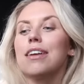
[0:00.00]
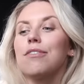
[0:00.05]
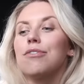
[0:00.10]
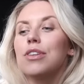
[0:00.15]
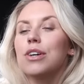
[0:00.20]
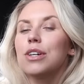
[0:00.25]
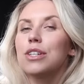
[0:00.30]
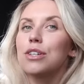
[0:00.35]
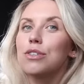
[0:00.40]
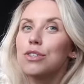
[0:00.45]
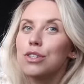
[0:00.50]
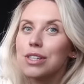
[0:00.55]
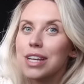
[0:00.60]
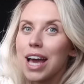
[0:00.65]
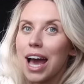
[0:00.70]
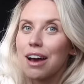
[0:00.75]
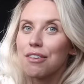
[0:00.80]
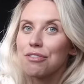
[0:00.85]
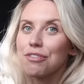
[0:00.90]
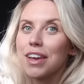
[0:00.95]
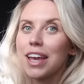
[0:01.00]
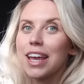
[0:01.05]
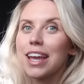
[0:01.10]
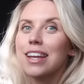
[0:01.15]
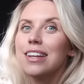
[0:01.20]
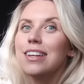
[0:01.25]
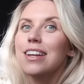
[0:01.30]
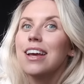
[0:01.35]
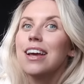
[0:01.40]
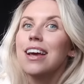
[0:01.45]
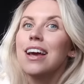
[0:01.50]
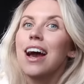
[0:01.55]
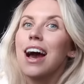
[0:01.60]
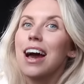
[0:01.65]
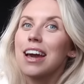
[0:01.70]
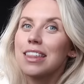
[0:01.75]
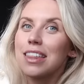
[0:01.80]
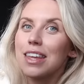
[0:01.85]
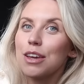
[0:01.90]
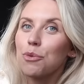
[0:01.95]
Even though I don't do caffeine,
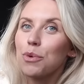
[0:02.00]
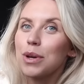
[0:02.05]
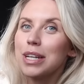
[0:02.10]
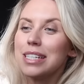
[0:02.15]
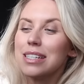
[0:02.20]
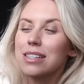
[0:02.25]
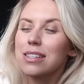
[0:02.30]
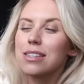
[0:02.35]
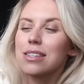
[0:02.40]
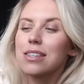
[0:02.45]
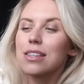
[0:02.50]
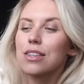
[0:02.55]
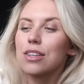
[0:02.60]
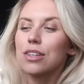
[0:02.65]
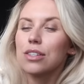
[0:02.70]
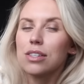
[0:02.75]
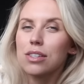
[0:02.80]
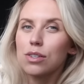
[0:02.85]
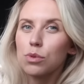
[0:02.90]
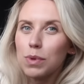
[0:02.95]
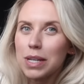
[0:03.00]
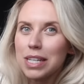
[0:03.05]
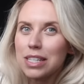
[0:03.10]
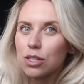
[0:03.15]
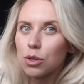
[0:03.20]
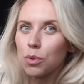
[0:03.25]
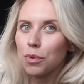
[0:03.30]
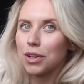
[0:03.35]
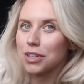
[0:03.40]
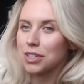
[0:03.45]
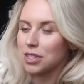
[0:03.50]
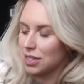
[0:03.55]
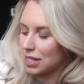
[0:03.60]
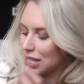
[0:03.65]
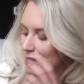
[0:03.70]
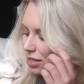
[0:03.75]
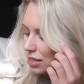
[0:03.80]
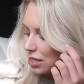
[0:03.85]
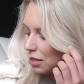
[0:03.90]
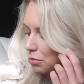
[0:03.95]
I think when it's the sweeter ones,
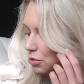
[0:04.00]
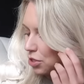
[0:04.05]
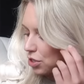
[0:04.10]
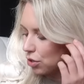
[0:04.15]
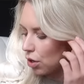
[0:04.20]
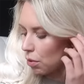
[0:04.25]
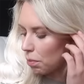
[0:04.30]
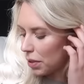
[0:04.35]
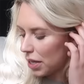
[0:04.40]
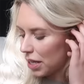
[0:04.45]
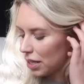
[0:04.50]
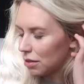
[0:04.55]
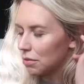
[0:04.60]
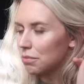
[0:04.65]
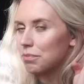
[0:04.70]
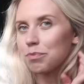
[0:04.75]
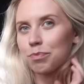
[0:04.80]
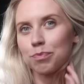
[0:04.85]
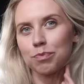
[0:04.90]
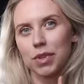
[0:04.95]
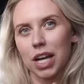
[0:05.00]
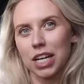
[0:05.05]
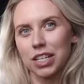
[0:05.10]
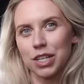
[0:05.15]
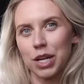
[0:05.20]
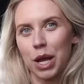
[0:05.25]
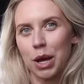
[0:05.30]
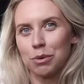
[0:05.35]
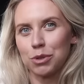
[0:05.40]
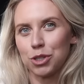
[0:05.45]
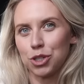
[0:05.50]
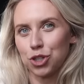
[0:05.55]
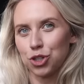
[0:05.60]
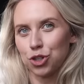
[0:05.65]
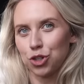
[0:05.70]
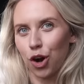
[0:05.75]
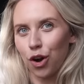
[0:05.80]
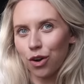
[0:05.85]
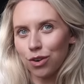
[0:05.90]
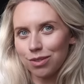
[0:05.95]
they seem to not be, I don't know, as
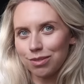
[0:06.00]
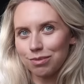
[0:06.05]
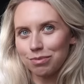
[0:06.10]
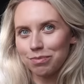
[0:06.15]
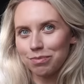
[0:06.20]
strong.